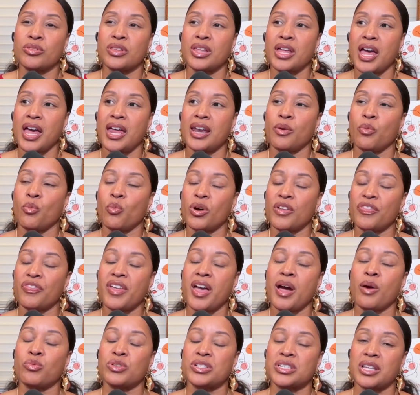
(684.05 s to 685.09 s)
that and what
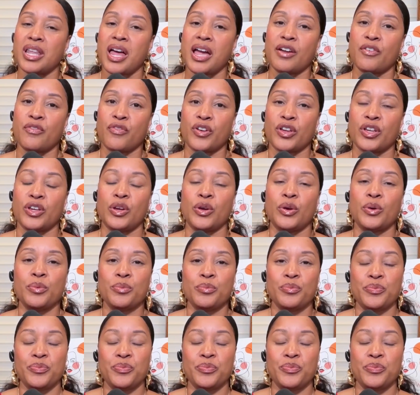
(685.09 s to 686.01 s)
that was like for you?